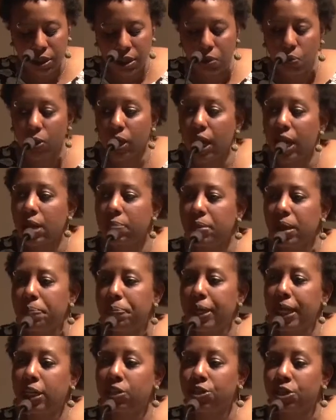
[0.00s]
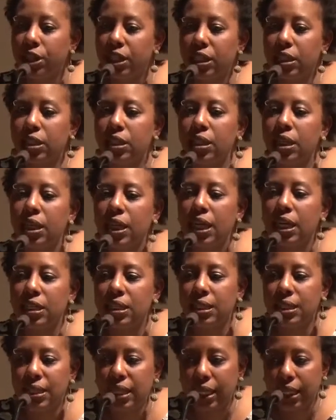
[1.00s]
when I am impatient and
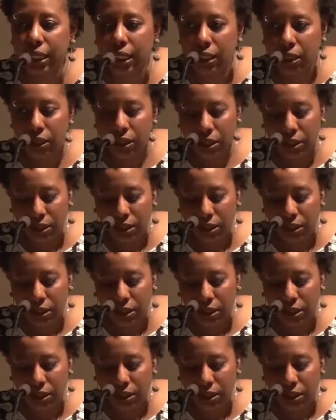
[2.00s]
sick.